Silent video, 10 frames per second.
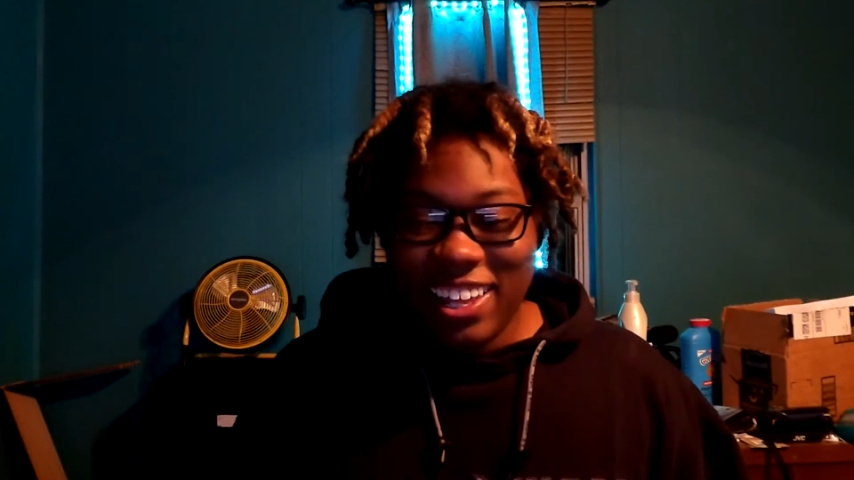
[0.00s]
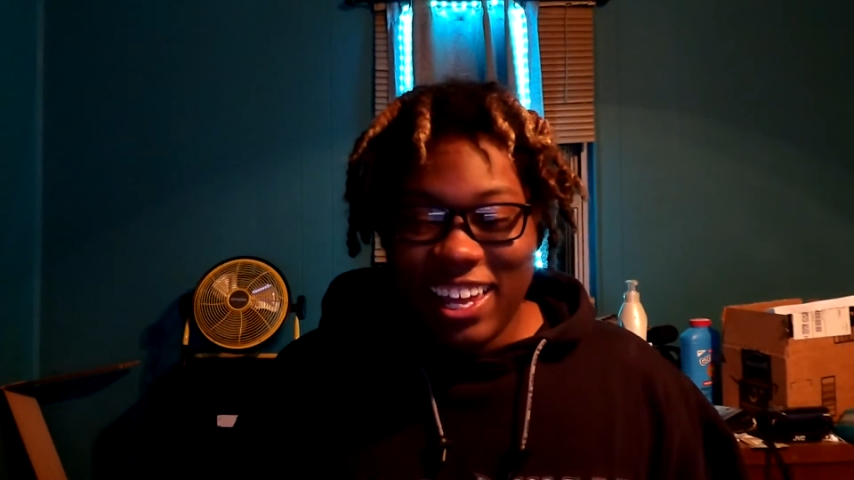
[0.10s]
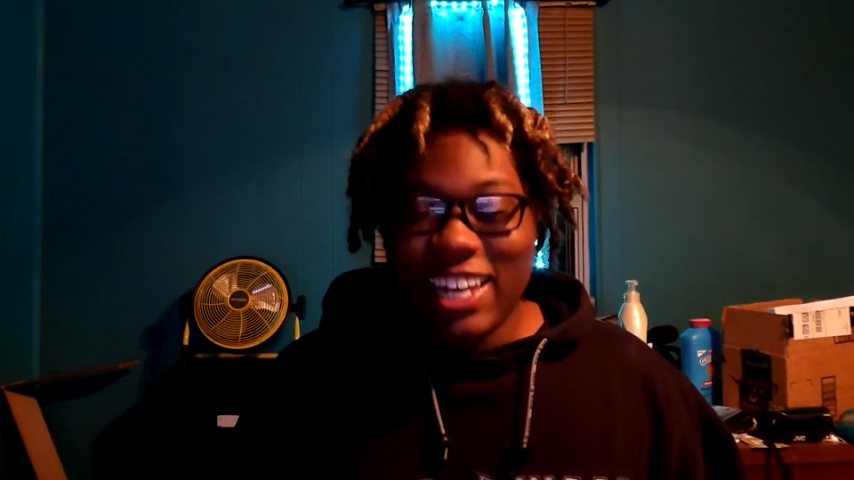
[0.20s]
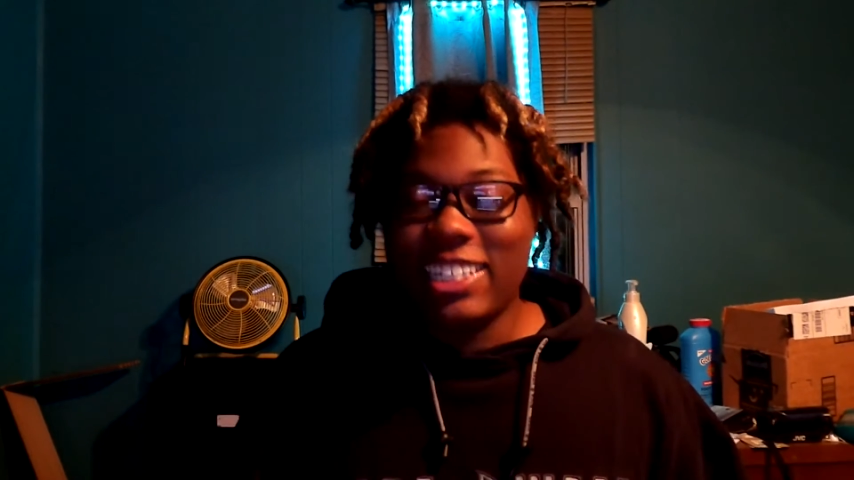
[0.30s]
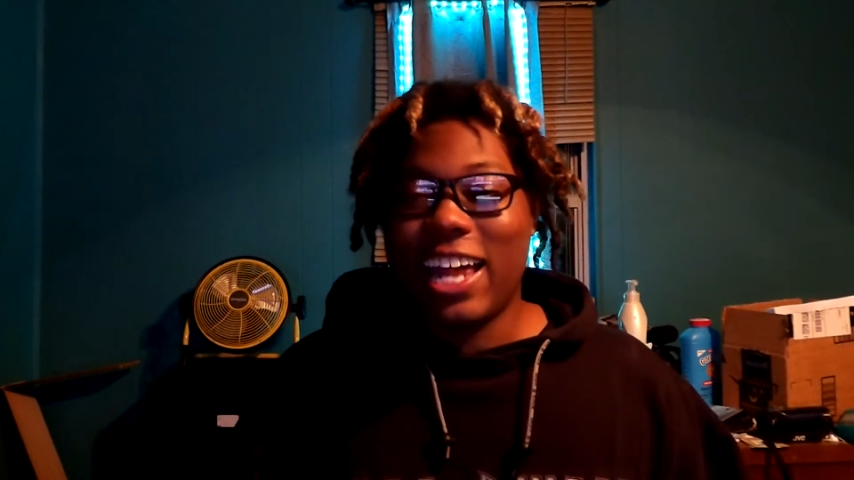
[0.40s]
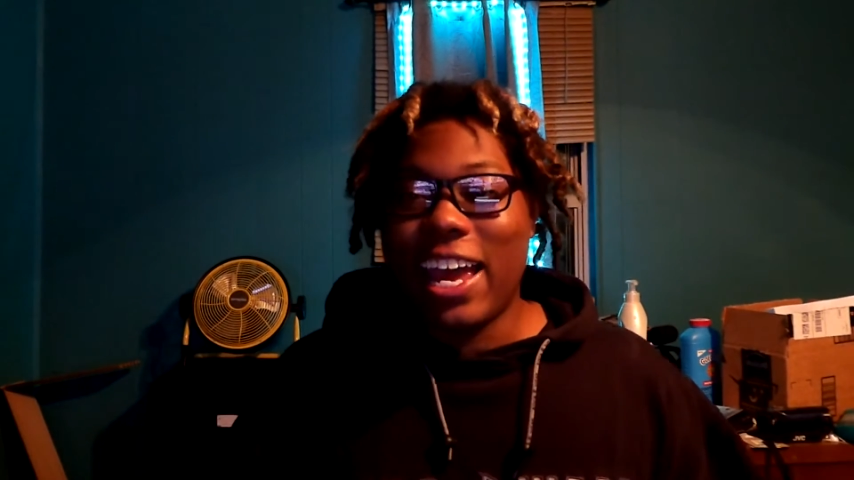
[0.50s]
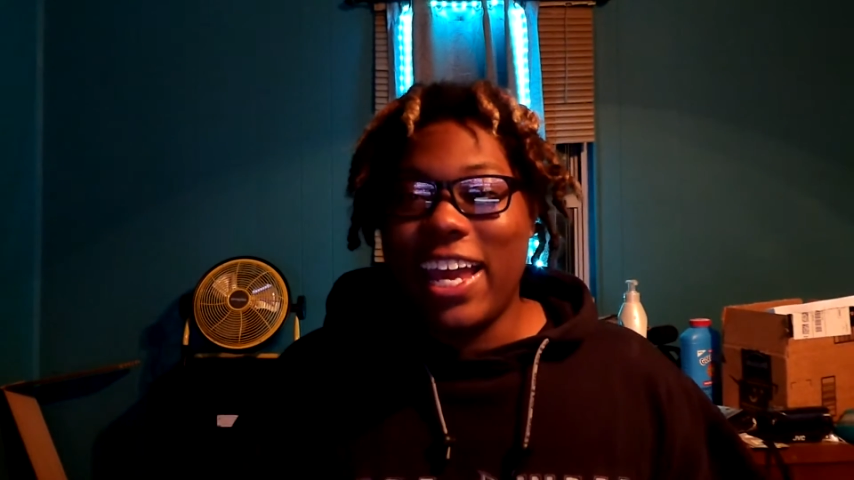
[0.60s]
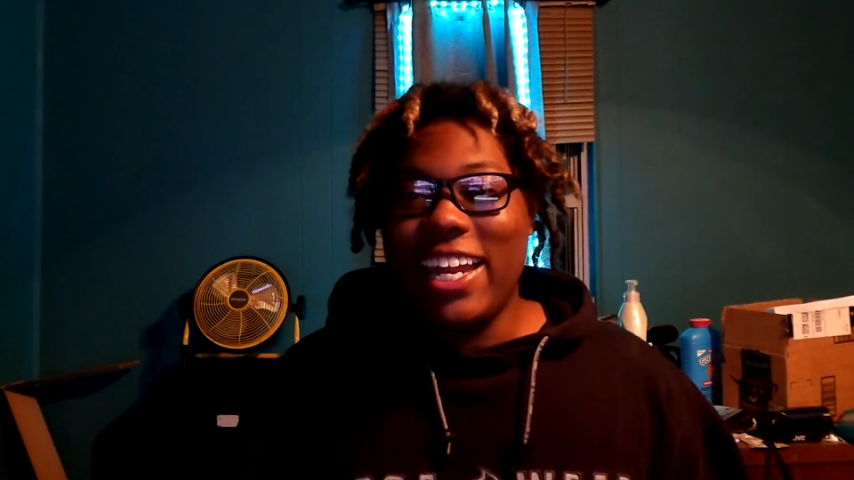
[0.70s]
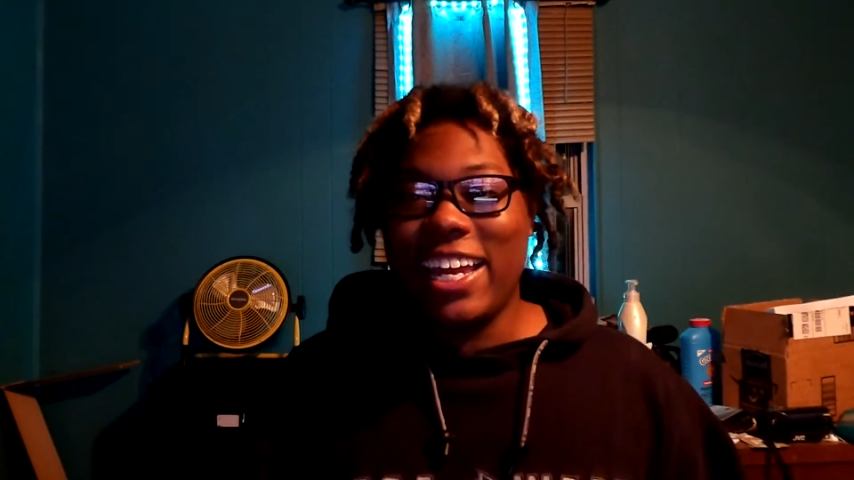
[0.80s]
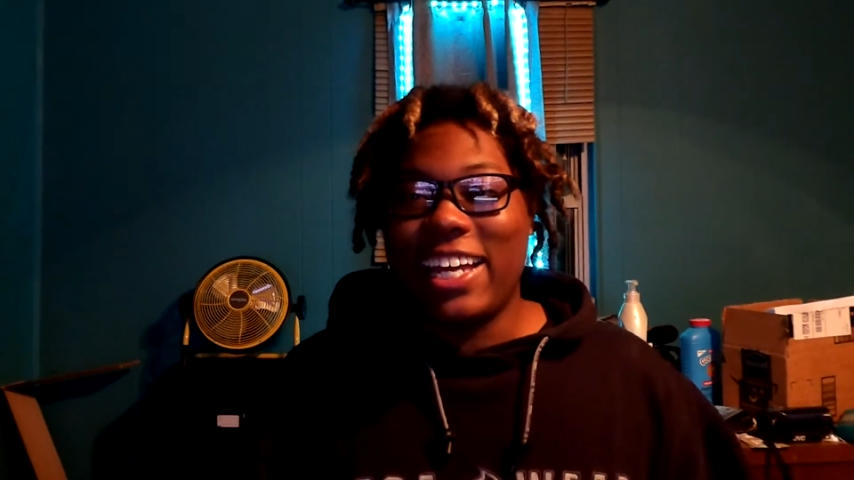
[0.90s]
And it's not
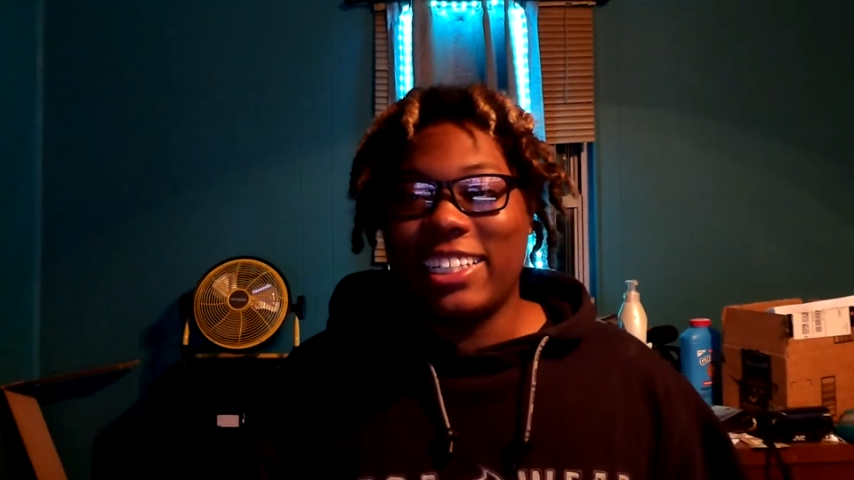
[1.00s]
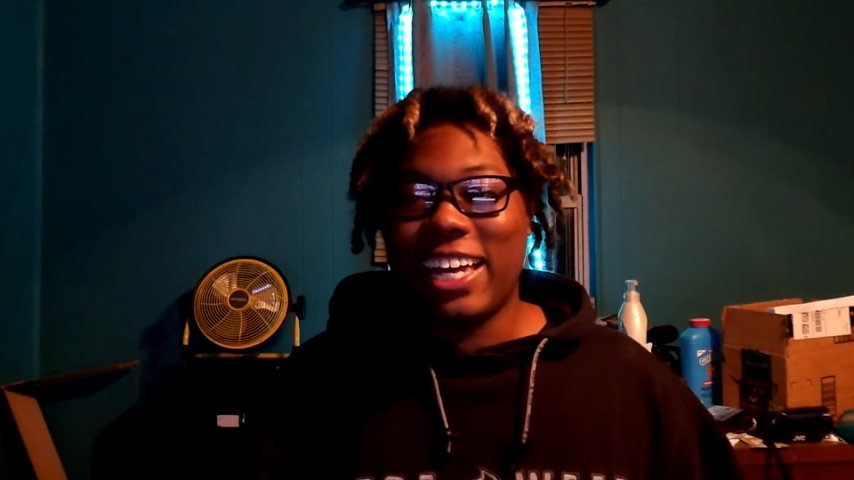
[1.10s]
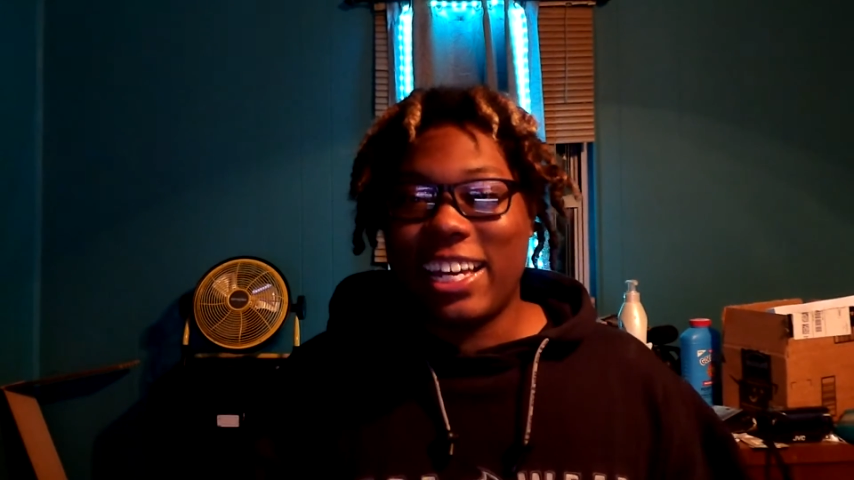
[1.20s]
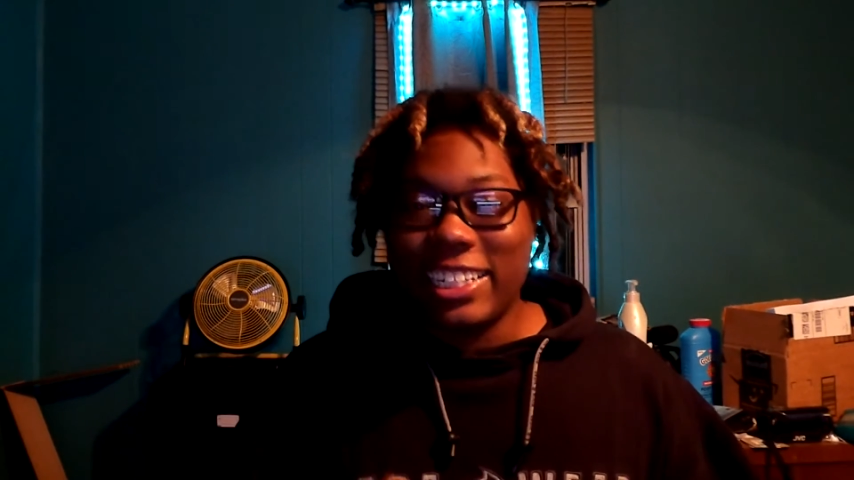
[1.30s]
ending. It's, like,